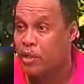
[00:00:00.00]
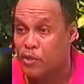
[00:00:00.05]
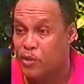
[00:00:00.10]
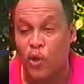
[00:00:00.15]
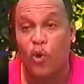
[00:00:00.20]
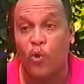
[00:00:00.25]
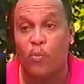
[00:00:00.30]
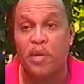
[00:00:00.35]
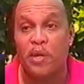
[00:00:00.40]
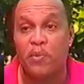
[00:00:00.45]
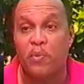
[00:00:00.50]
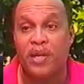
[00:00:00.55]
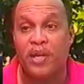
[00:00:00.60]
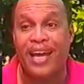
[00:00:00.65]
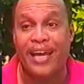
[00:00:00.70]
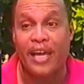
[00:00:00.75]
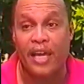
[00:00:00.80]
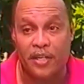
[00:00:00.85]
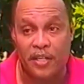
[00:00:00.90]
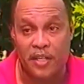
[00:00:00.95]
told me when I
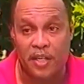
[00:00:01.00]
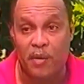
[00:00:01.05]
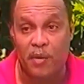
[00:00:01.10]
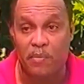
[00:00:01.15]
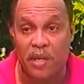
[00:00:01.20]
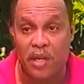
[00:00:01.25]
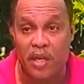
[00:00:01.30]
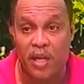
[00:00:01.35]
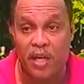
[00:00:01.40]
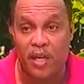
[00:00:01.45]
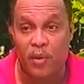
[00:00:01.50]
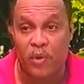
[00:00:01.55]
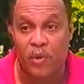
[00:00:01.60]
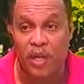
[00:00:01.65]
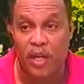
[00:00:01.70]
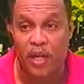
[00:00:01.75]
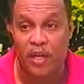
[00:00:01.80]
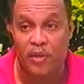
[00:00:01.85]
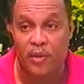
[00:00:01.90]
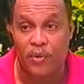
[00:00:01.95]
had to come in and when
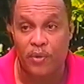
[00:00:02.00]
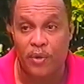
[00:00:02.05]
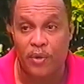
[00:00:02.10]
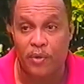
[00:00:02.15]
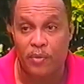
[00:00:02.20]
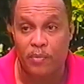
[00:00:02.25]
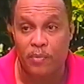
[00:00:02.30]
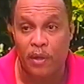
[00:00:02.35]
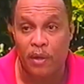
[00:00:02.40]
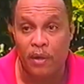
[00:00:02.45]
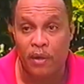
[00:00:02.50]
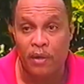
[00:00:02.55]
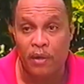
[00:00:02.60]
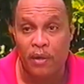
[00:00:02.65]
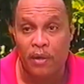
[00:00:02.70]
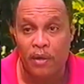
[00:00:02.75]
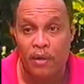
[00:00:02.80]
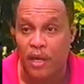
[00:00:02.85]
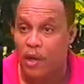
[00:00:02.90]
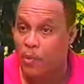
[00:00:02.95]
I had to go home.
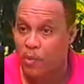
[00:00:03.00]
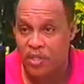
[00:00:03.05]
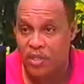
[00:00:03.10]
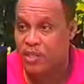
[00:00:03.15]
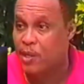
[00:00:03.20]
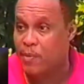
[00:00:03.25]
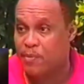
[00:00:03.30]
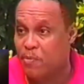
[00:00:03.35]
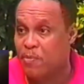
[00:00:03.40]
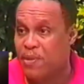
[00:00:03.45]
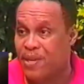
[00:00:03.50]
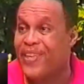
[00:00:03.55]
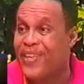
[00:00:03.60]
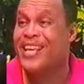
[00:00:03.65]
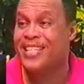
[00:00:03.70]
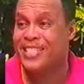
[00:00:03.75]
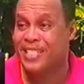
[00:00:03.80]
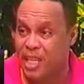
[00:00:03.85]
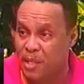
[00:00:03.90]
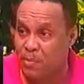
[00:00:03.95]
That wasn't up to me.
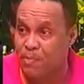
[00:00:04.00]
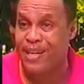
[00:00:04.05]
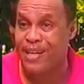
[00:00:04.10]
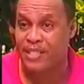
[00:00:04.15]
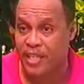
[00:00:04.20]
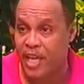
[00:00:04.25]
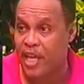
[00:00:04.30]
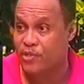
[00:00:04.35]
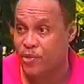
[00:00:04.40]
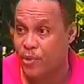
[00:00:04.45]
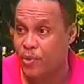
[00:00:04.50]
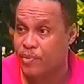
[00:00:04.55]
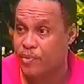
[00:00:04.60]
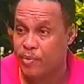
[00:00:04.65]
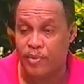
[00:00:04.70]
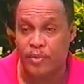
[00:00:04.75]
They set my schedule.